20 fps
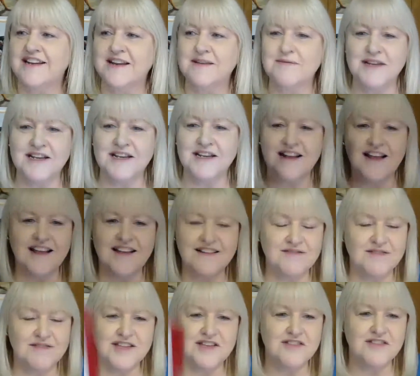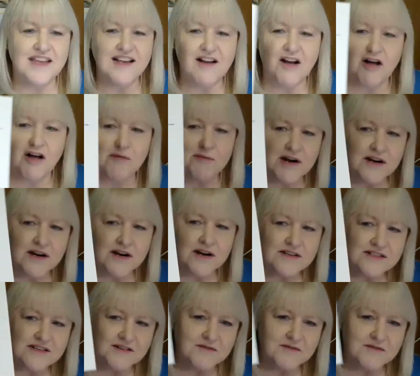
I mean, do you think Hallmark's going